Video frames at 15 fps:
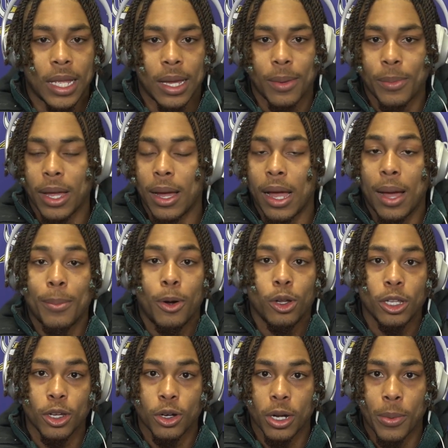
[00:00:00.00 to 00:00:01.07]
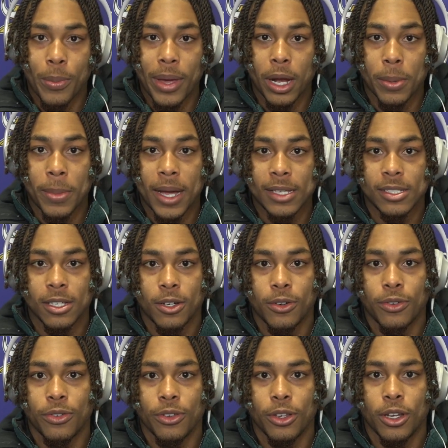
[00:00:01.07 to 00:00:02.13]
I mean, I'm only going to better
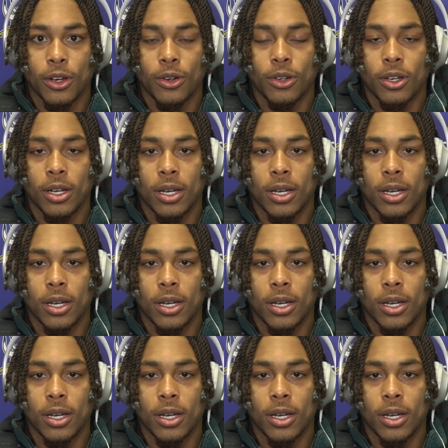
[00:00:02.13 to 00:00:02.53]
myself, you know.